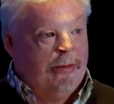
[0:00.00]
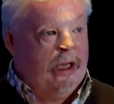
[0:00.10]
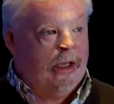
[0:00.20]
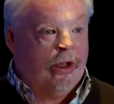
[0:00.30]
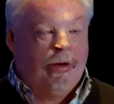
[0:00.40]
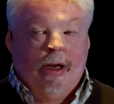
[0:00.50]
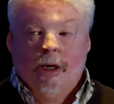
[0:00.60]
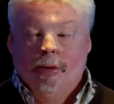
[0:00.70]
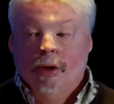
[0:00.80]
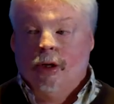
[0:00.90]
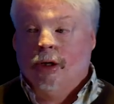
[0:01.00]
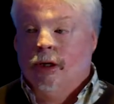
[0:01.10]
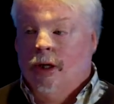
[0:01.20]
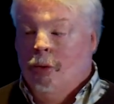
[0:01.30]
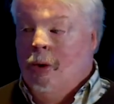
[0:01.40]
and make the greater
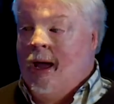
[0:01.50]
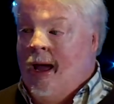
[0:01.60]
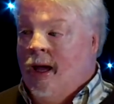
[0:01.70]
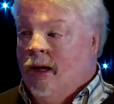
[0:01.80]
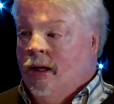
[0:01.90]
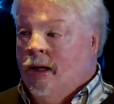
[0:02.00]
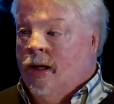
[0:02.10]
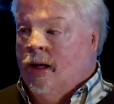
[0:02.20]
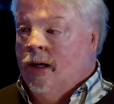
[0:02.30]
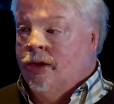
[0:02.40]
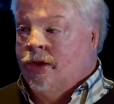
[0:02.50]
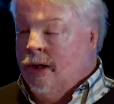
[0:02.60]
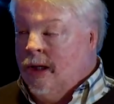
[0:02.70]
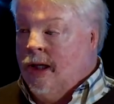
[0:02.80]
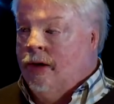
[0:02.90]
world aware,
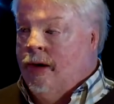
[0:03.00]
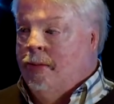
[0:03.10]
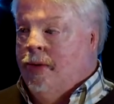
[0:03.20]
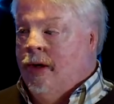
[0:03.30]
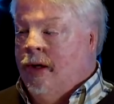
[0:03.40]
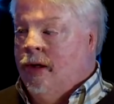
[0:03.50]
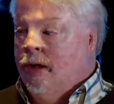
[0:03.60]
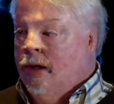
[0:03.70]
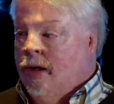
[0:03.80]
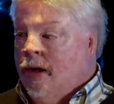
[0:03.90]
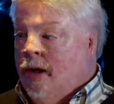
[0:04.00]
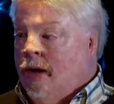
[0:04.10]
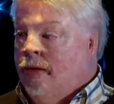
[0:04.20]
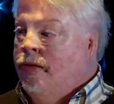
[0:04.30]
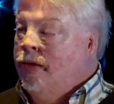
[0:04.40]
certainly in Great Britain,
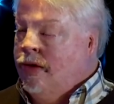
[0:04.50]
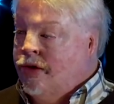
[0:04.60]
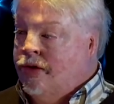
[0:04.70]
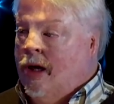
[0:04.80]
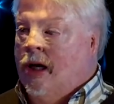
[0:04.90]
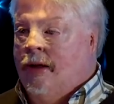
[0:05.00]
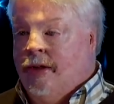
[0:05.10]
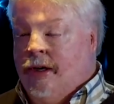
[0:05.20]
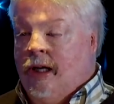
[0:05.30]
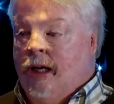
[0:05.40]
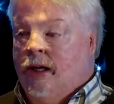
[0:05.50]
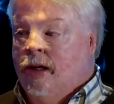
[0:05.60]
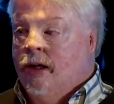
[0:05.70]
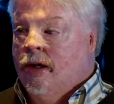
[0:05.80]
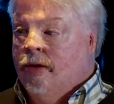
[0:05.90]
of the struggle and the
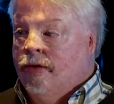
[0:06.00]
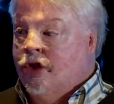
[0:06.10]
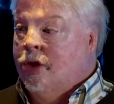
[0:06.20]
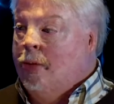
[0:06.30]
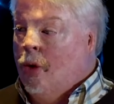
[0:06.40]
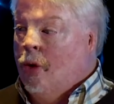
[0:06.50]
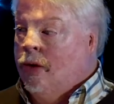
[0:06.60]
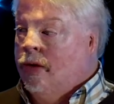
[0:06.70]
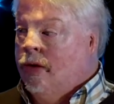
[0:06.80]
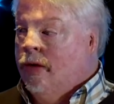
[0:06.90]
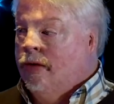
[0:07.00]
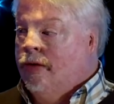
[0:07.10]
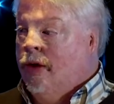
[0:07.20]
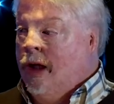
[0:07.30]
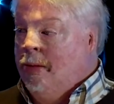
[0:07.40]
need for support
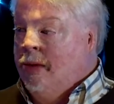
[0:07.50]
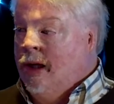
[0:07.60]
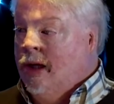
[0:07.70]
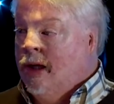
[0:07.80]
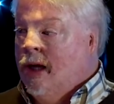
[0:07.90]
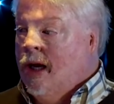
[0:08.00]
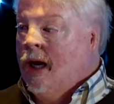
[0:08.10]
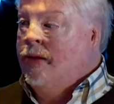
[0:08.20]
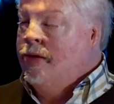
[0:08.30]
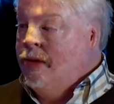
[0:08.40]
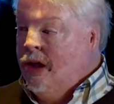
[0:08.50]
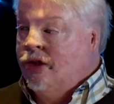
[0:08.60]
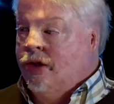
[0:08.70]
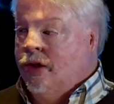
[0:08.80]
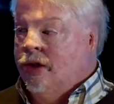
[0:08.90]
for EB and the
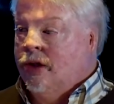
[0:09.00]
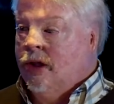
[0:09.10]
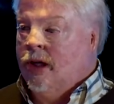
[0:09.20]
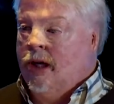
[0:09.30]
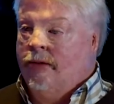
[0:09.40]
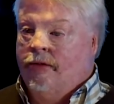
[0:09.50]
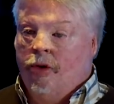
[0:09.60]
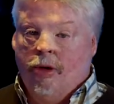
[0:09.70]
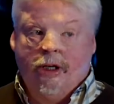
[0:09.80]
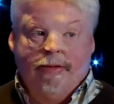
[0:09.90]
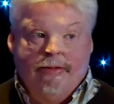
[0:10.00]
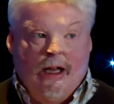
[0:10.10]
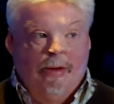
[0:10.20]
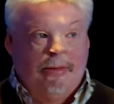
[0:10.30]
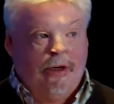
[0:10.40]
research and for all the
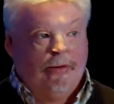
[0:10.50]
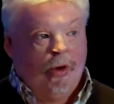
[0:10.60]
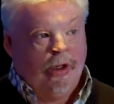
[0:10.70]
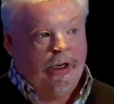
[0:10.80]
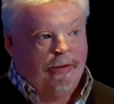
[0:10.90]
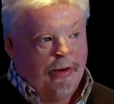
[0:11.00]
development of all the